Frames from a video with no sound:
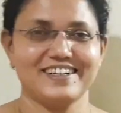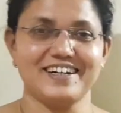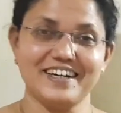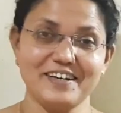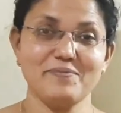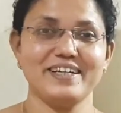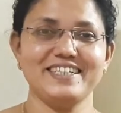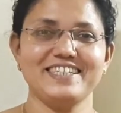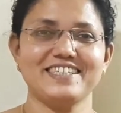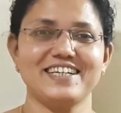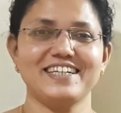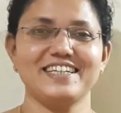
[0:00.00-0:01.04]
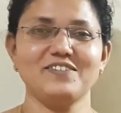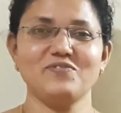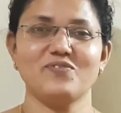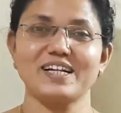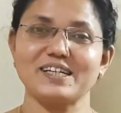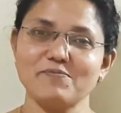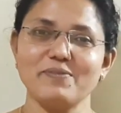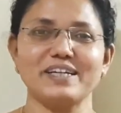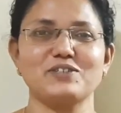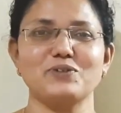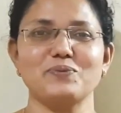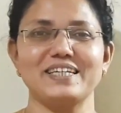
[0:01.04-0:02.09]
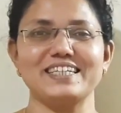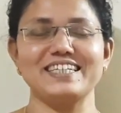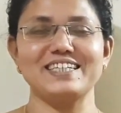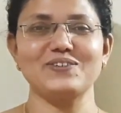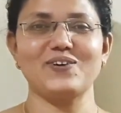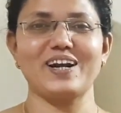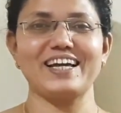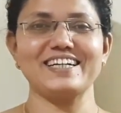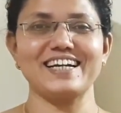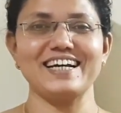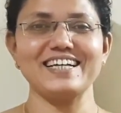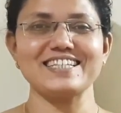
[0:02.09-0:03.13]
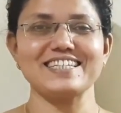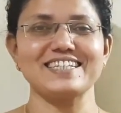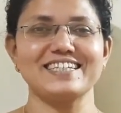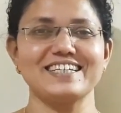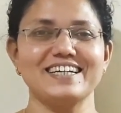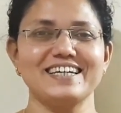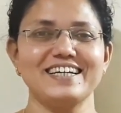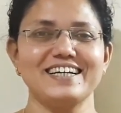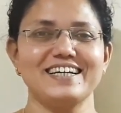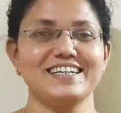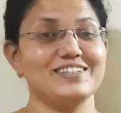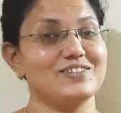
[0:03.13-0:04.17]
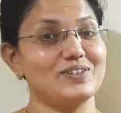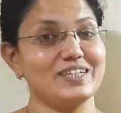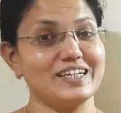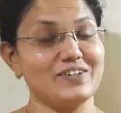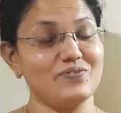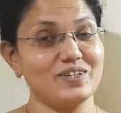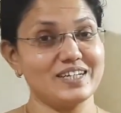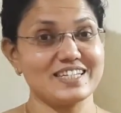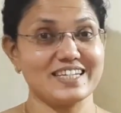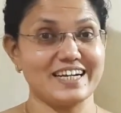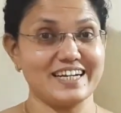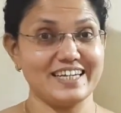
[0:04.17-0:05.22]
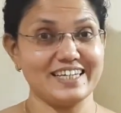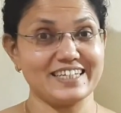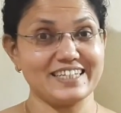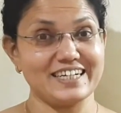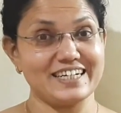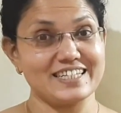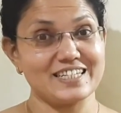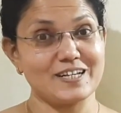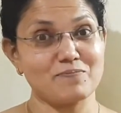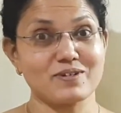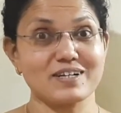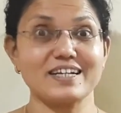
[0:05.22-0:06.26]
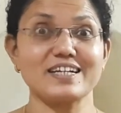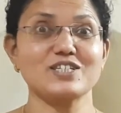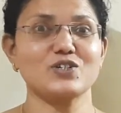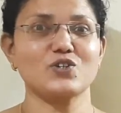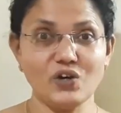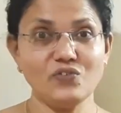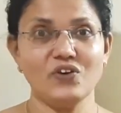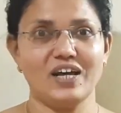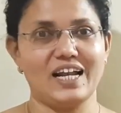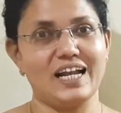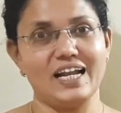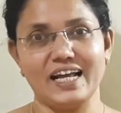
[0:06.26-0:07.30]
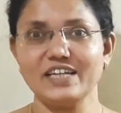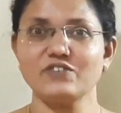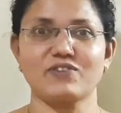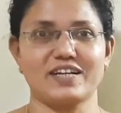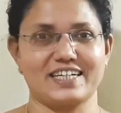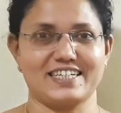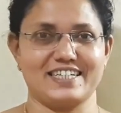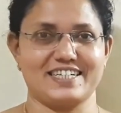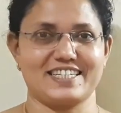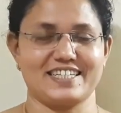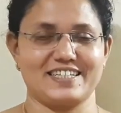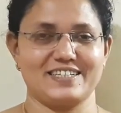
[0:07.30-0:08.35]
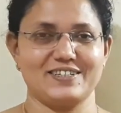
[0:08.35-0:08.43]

Hi my dear children, welcome back to Marygiri online class. Today we are studying subtraction of like fractions.